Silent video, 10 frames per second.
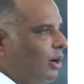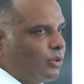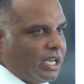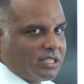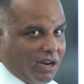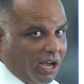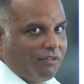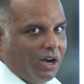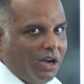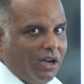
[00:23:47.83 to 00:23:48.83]
out as
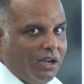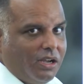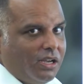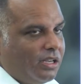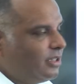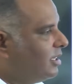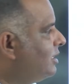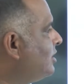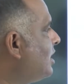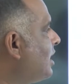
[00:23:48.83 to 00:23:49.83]
lava,
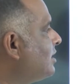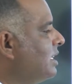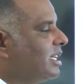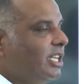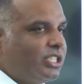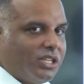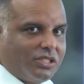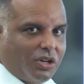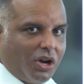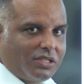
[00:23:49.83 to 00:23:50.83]
this generates
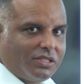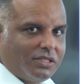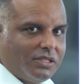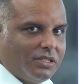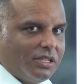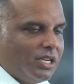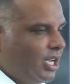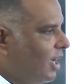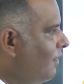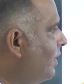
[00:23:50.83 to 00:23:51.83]
igneous rocks,
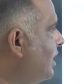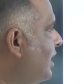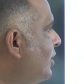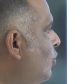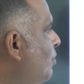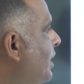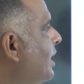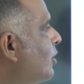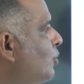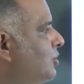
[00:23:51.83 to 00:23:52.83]
whether it could be
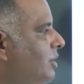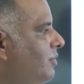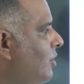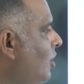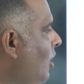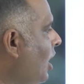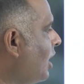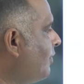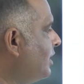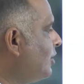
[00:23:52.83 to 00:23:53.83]
intrusive
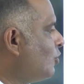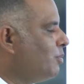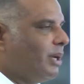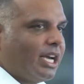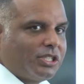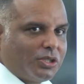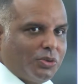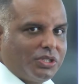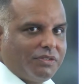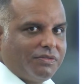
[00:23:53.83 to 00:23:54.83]
or whether it could be
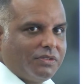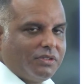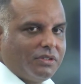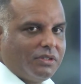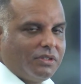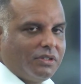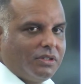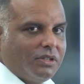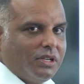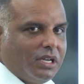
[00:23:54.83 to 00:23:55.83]
extrusive.
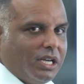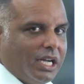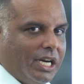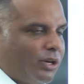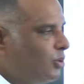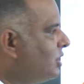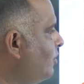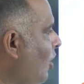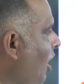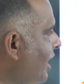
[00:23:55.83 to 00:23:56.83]
Intrusive
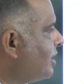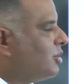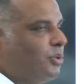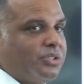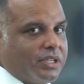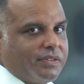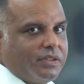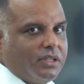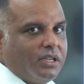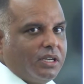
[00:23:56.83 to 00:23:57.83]
or extrusive,
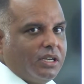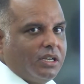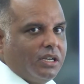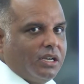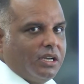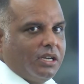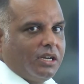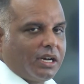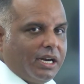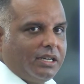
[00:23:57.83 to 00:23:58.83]

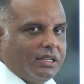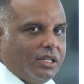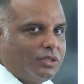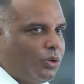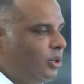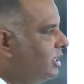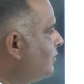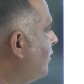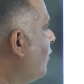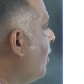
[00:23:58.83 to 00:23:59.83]
right? So this
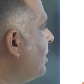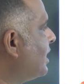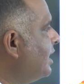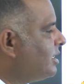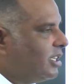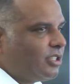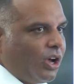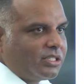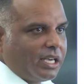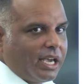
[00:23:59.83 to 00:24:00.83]
will form igneous
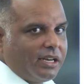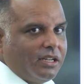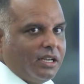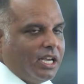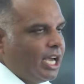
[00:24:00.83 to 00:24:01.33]
rocks again.